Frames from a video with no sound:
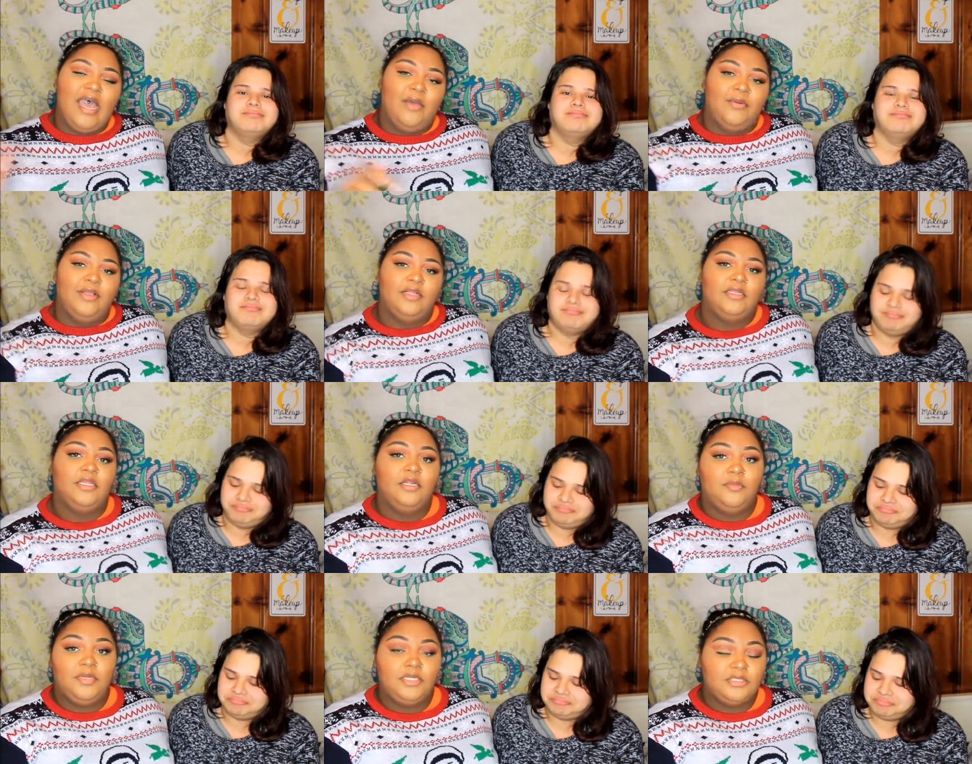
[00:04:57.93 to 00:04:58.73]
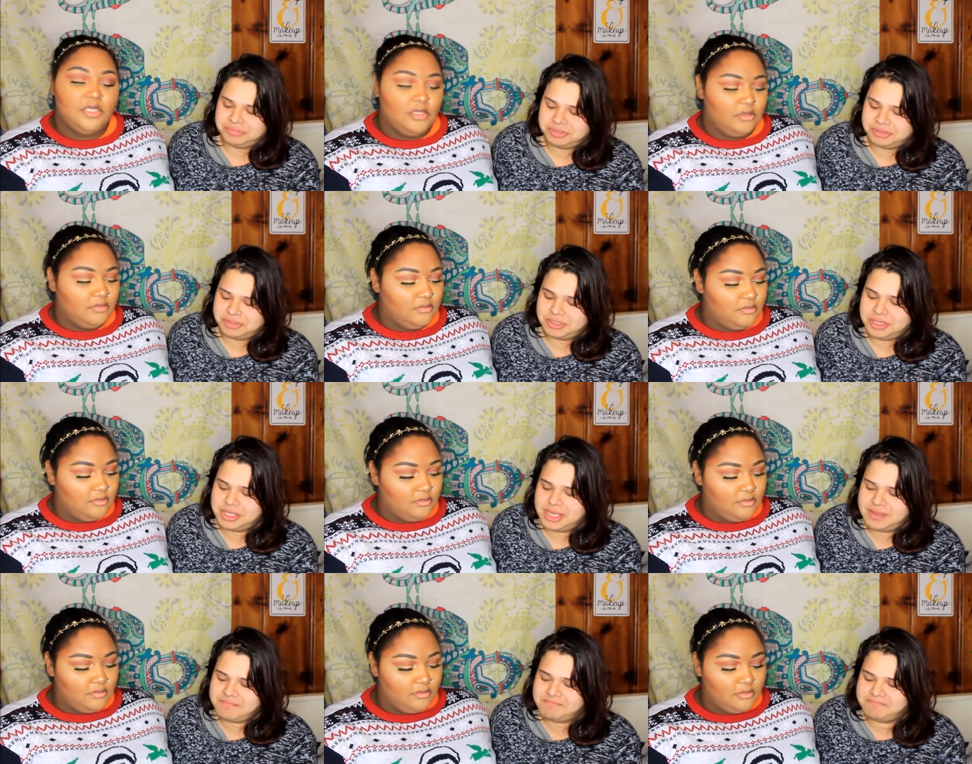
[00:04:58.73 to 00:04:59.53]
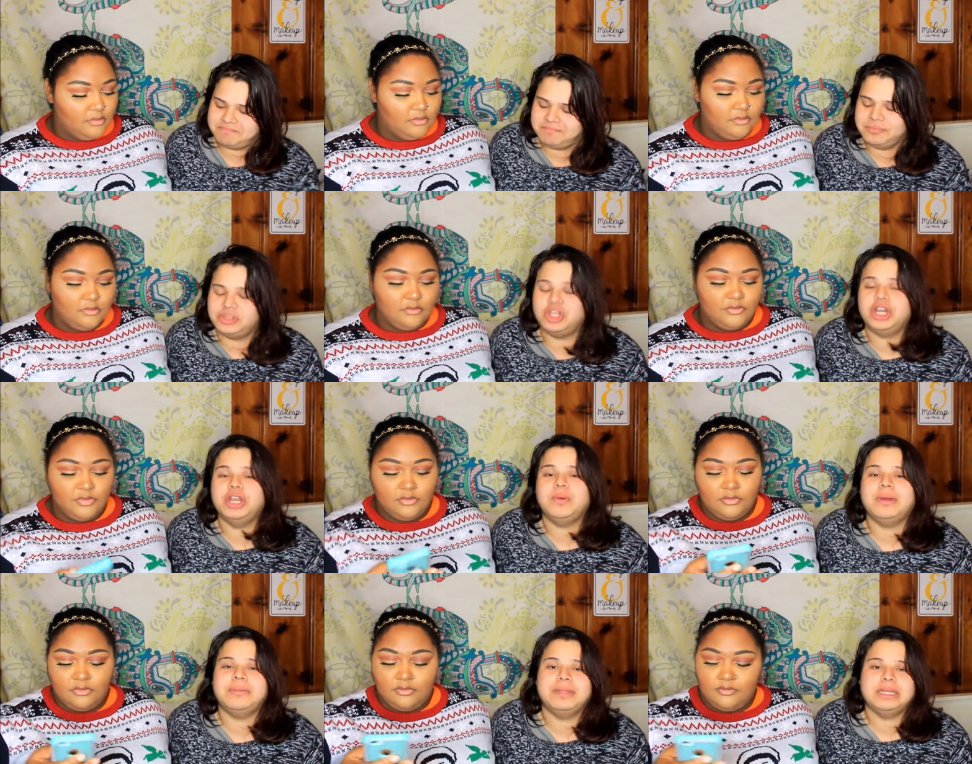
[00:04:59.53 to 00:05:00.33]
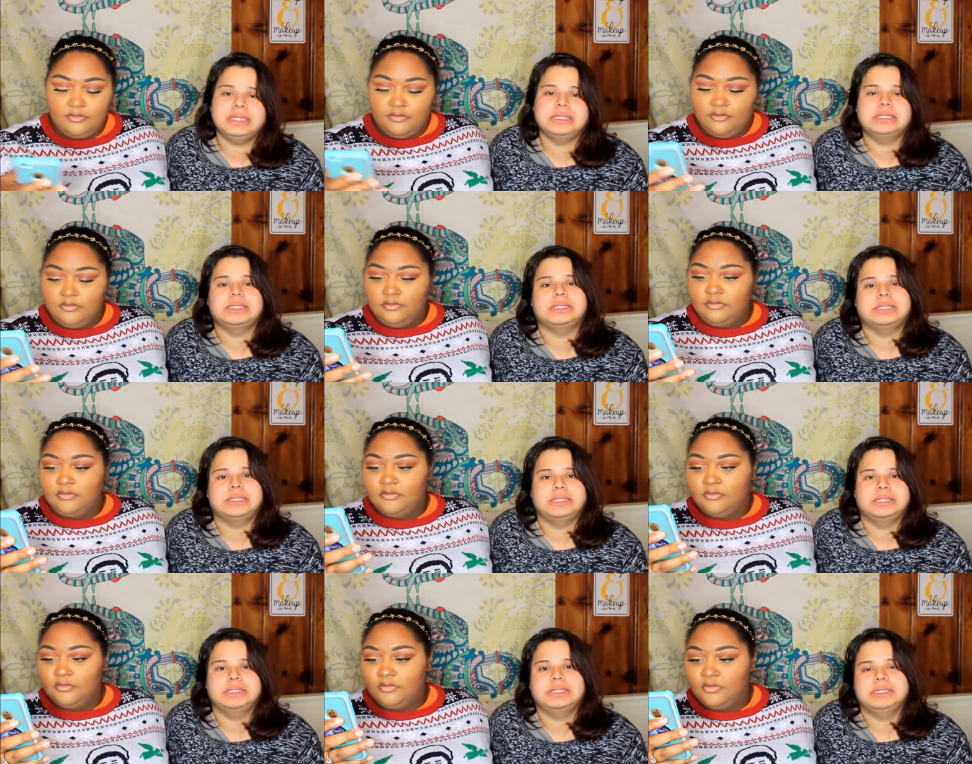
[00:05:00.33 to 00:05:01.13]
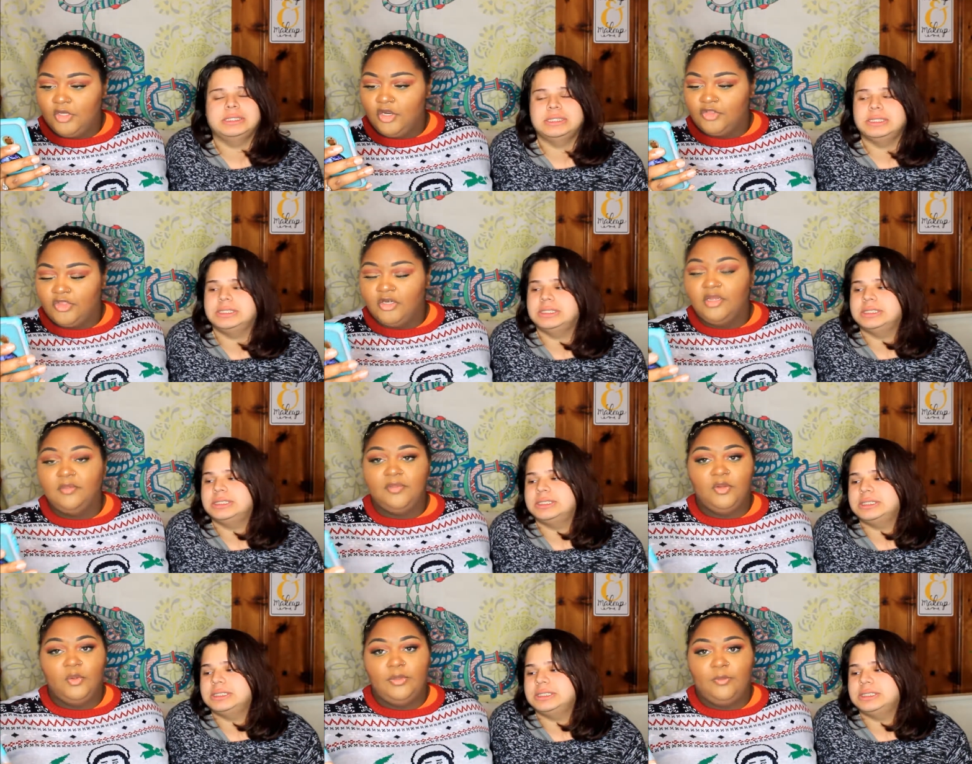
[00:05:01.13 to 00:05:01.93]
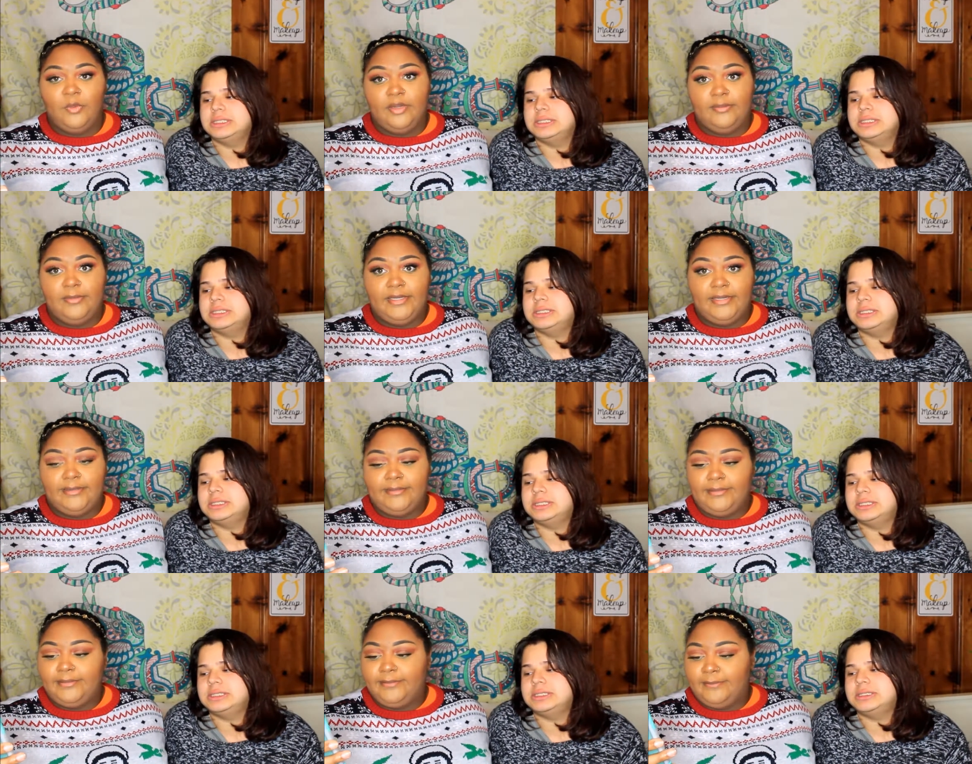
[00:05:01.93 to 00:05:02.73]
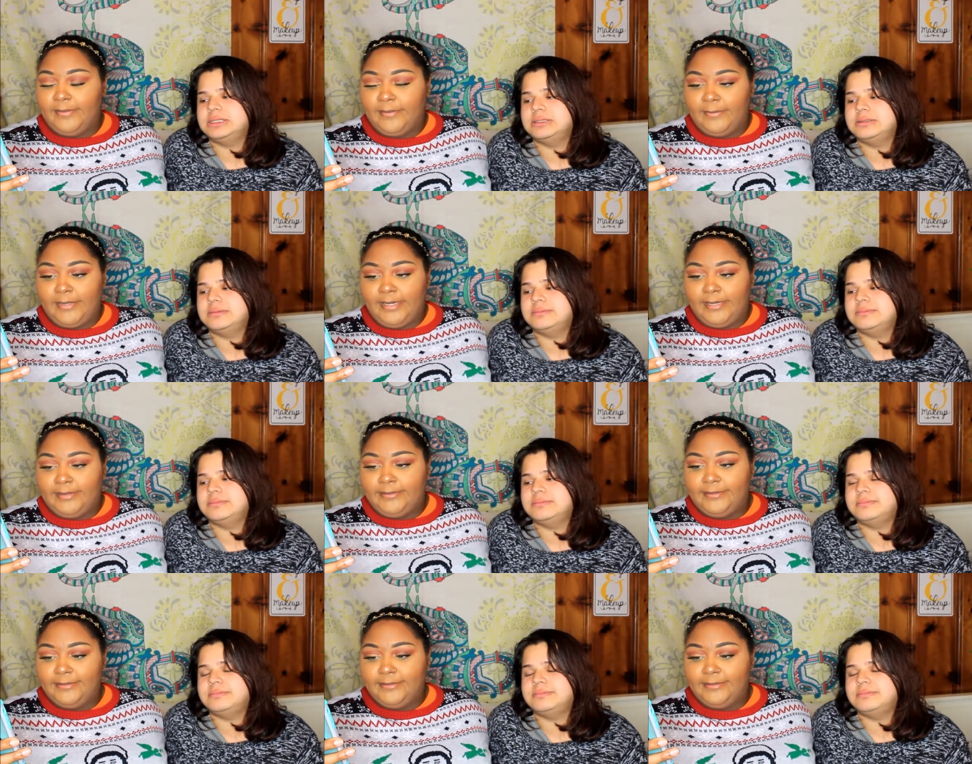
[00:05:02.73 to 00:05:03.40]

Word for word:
Speaker 1: hour and 30 minutes long. Yeah. 31 minutes or 30 one minute. My bad.